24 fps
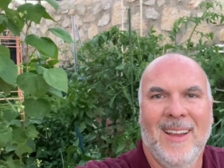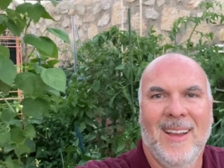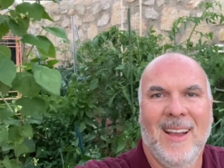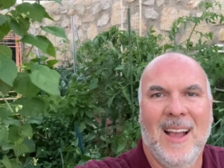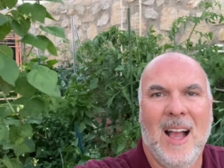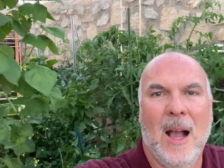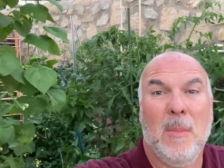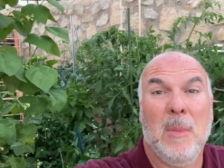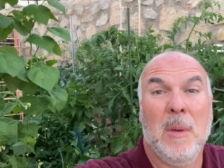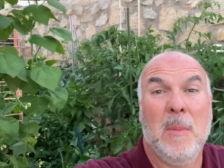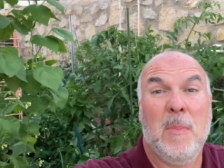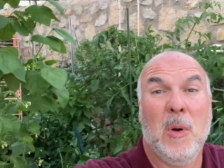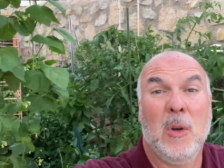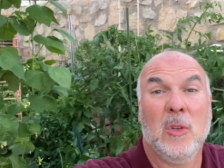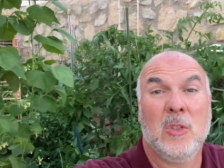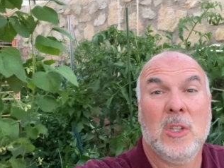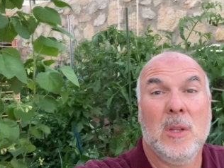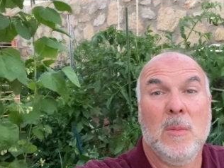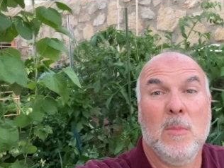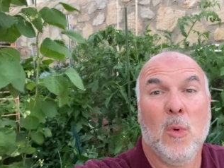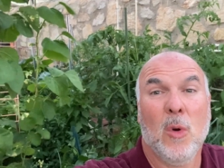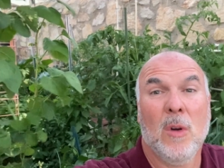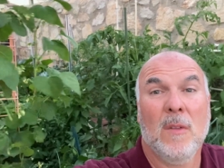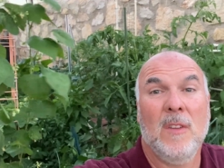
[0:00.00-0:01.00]
I'll be
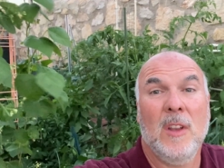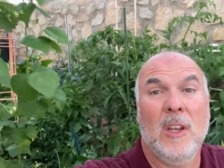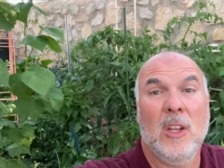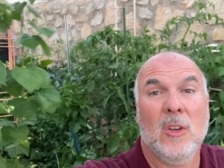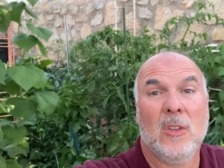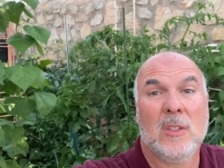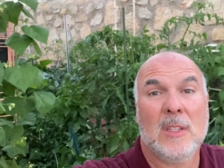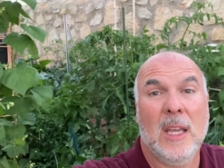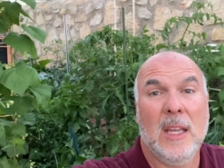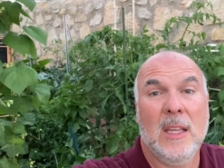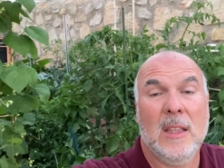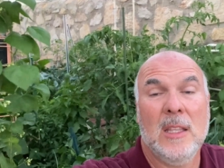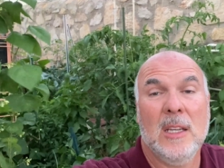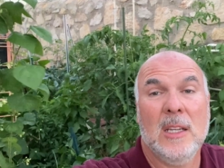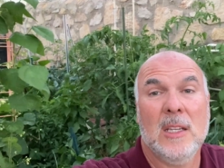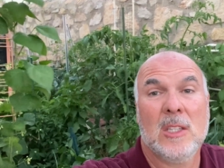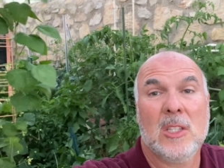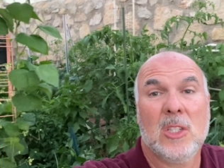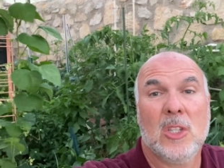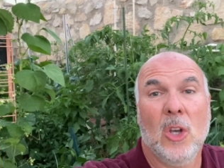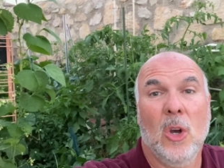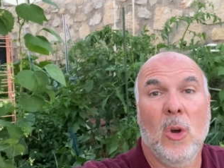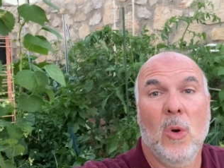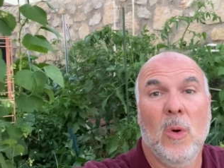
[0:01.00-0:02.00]
posting more videos like this.
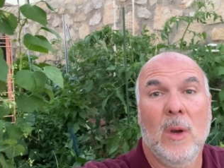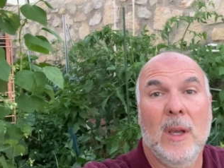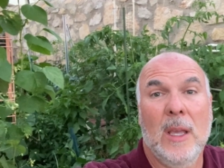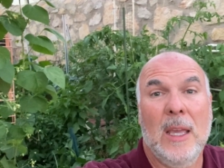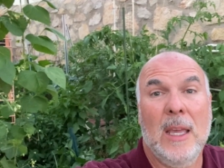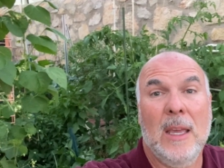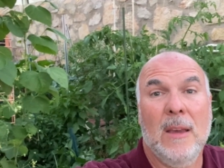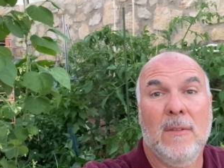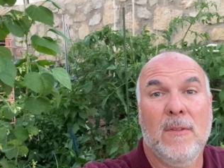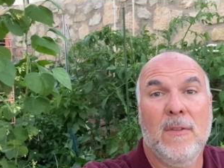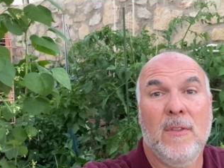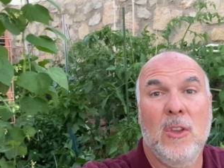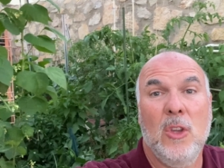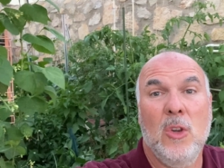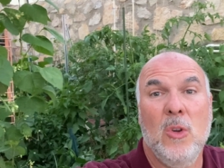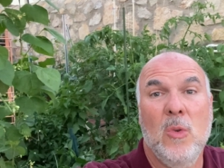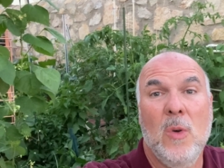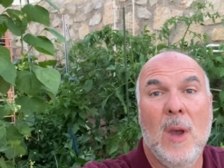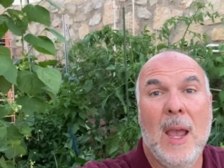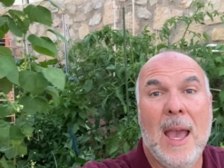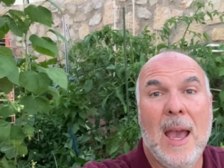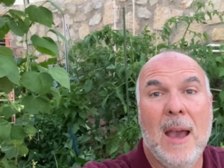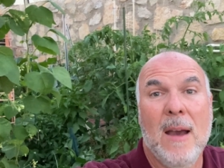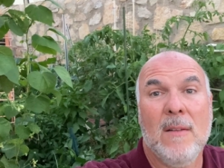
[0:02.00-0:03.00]
So if you
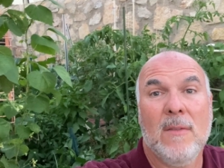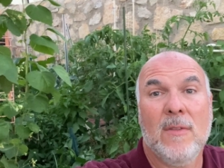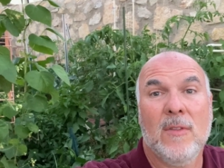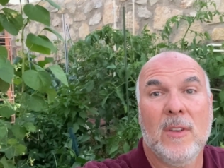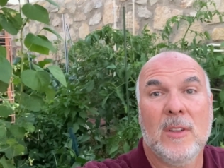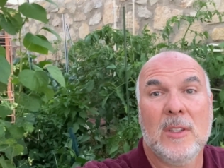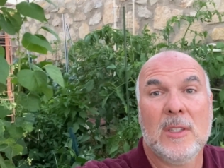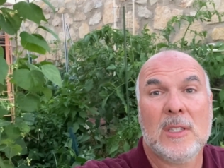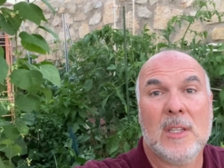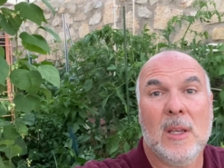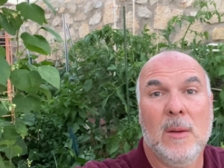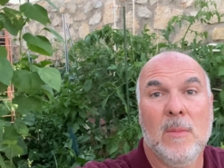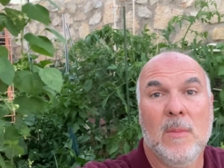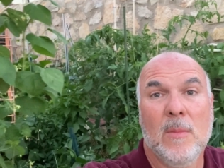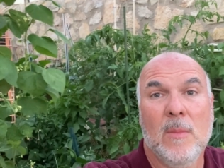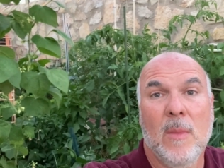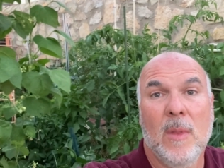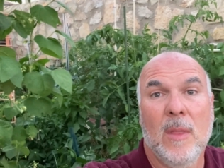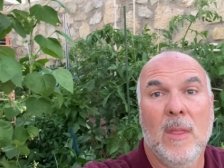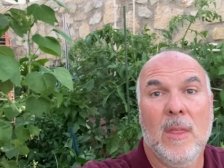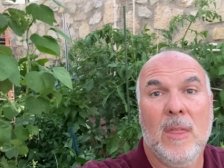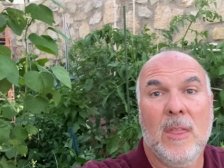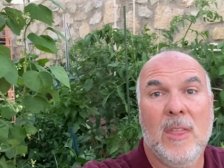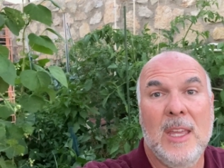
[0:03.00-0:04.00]
have some
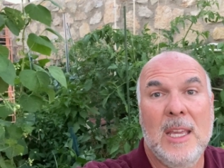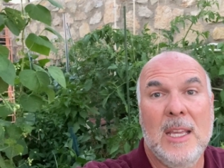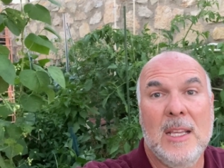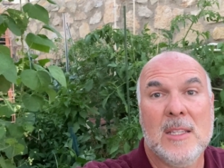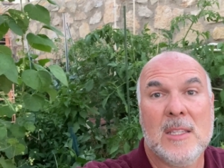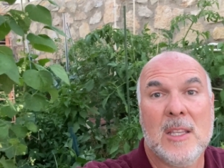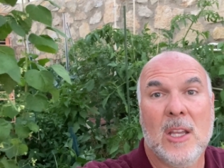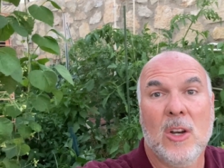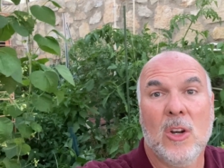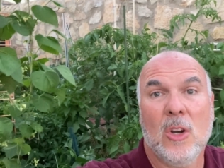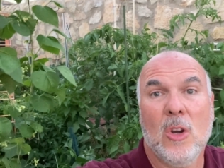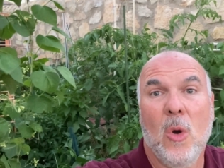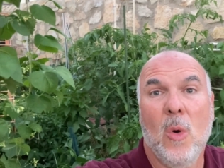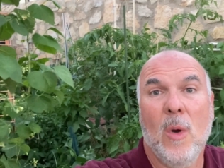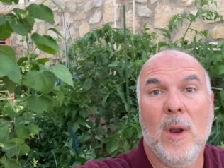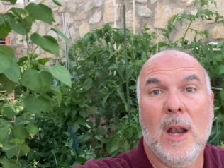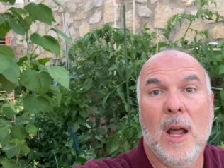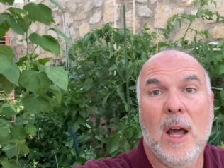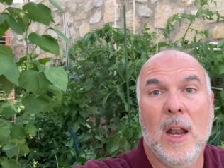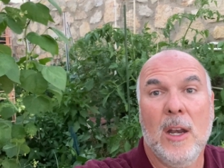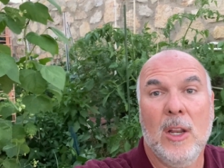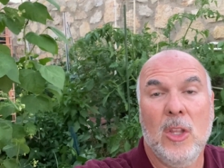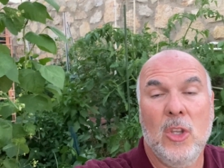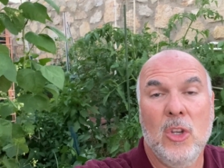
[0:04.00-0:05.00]
things that are going
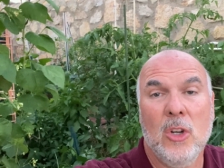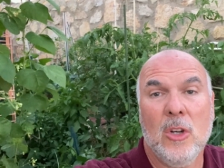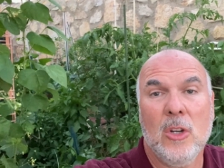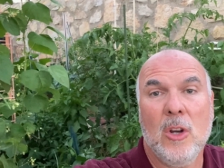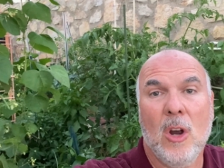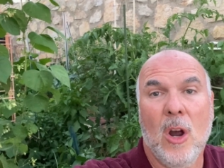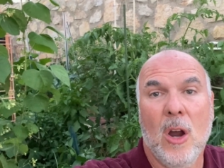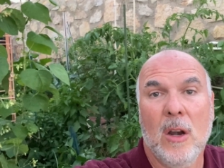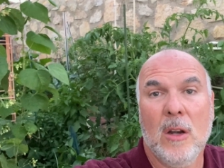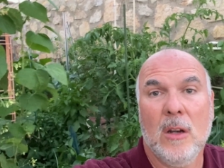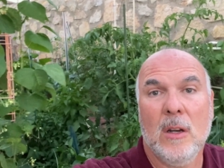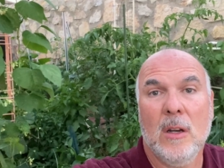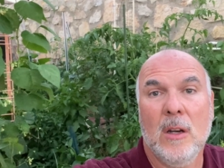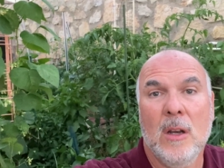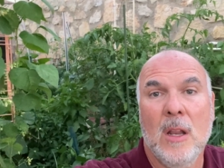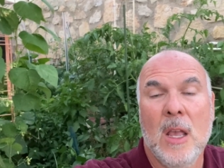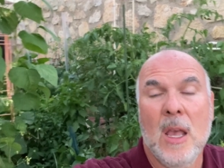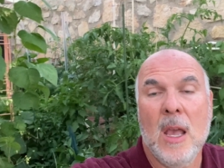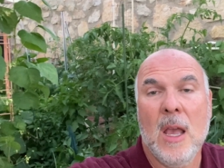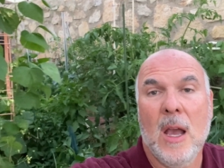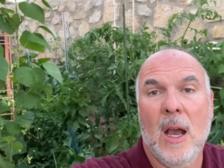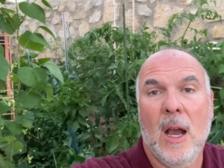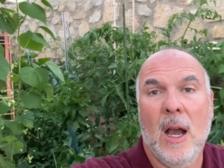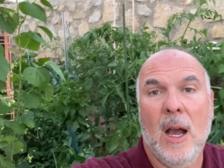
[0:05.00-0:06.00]
on in your garden,
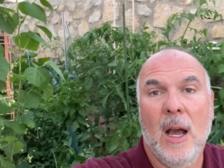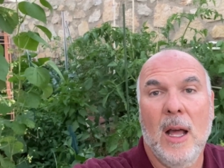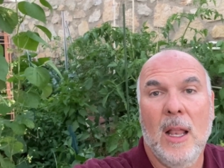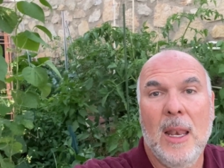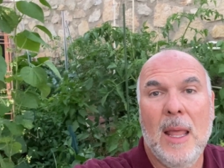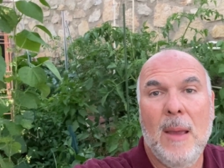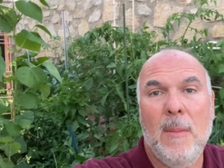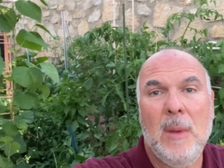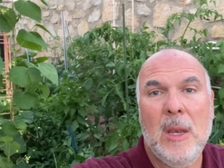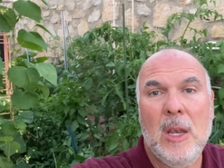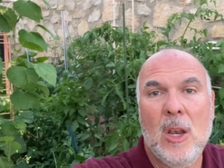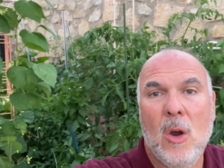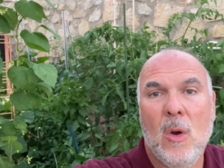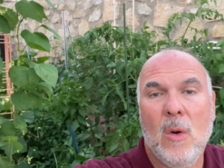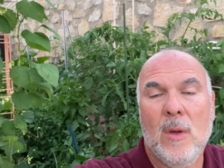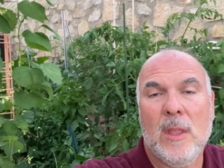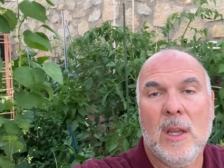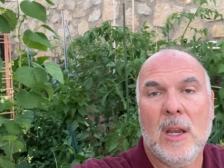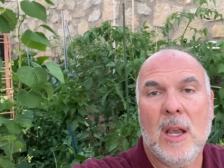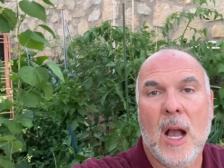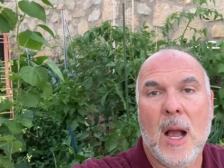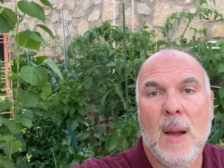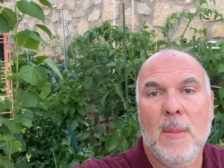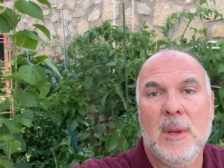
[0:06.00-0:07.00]
uh, let me know in
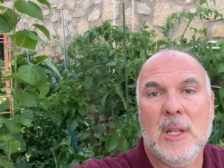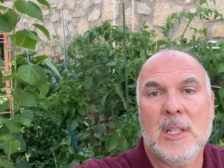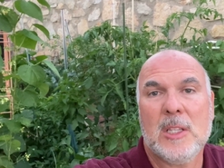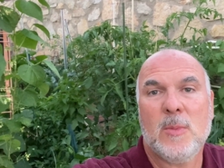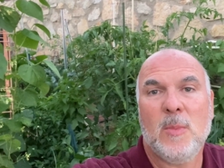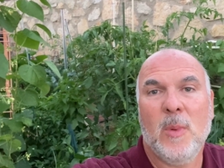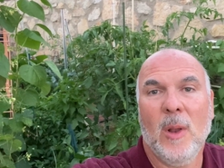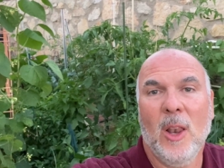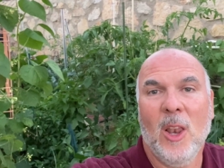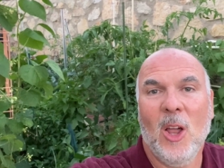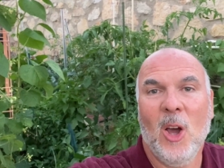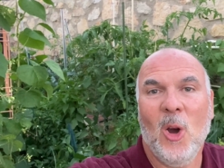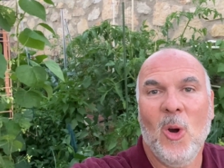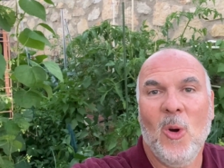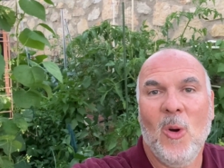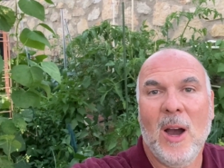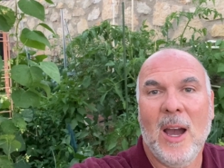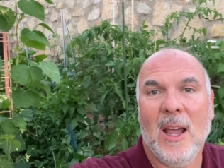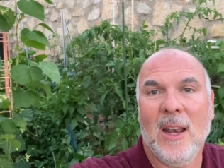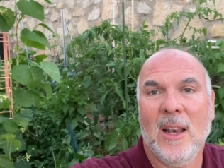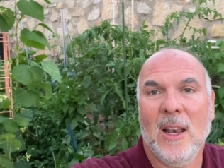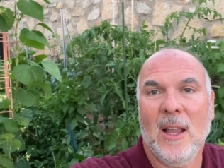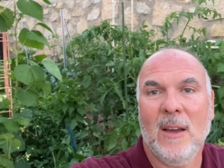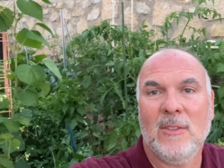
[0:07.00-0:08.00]
the comments below.
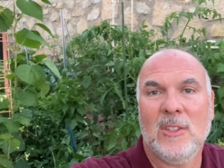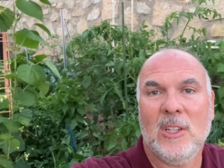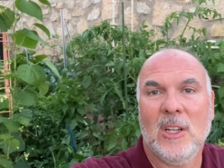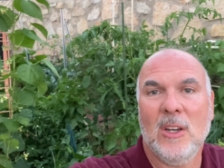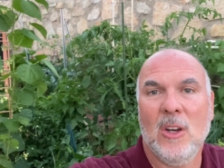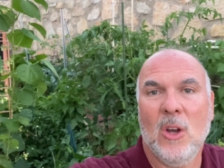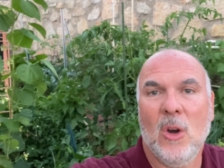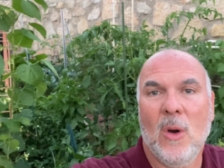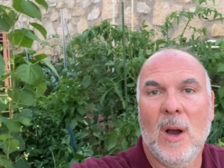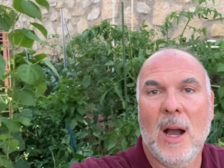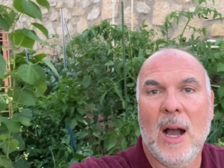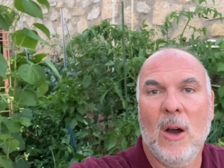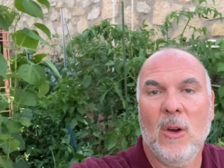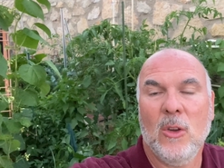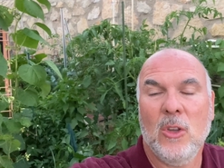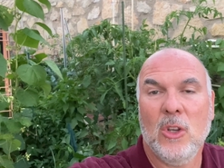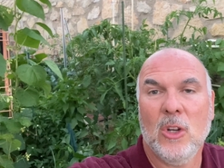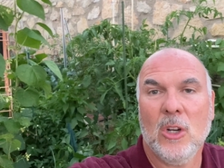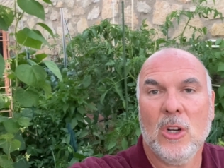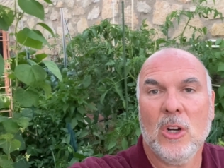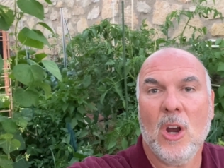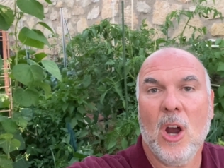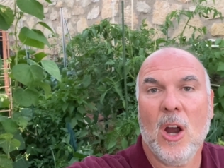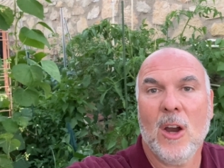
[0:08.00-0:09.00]
I'd love to know how
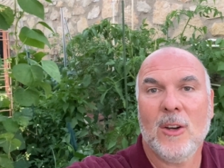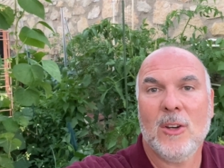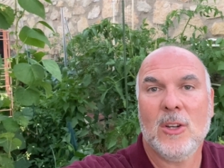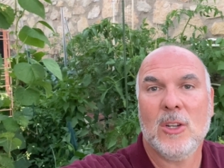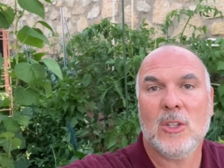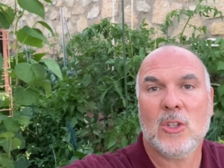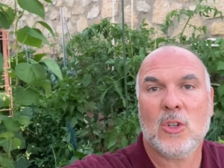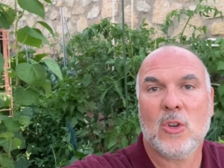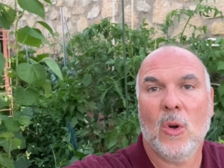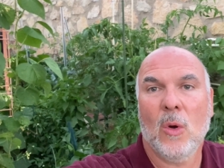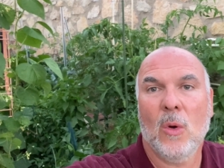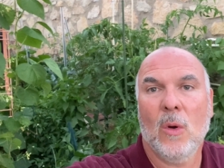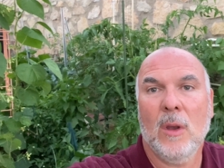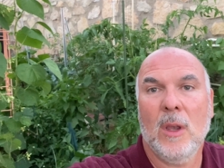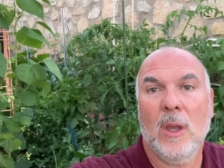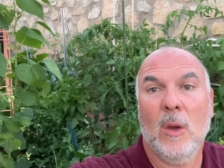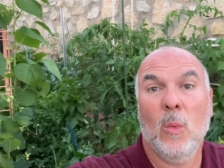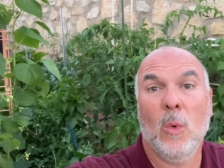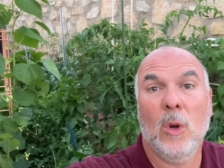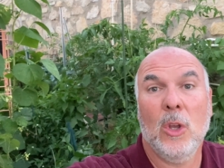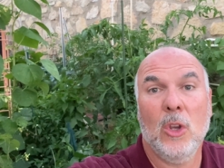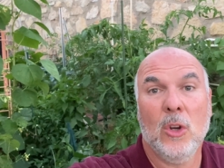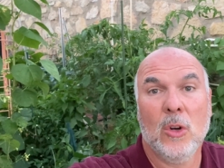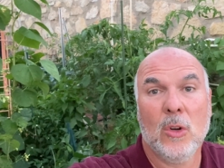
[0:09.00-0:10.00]
your garden is growing
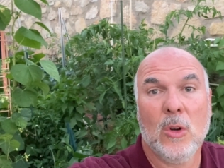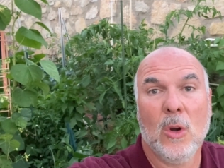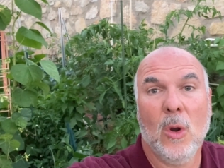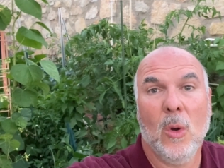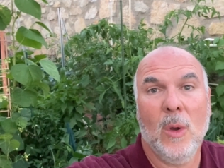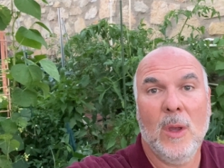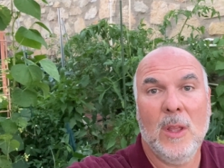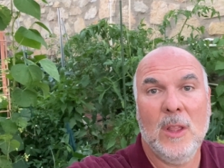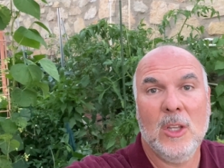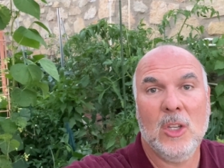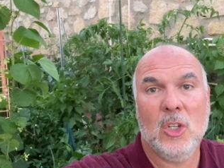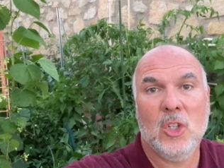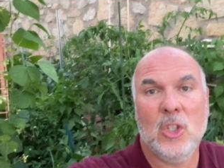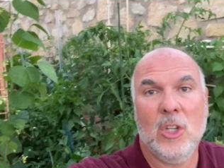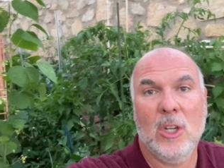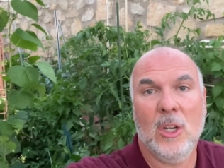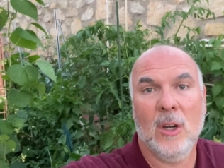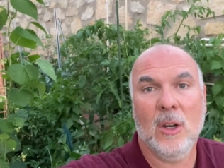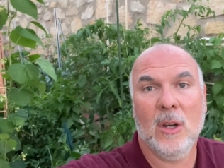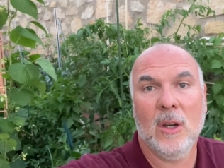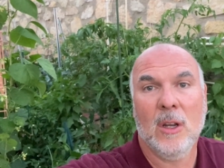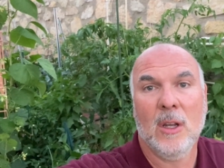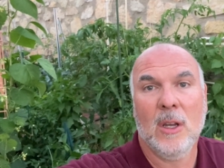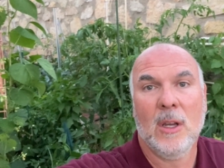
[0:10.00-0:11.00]
and what you're growing this
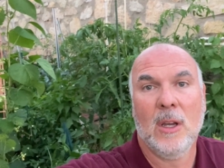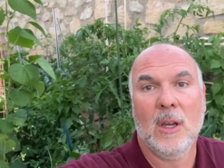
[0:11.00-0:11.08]
year.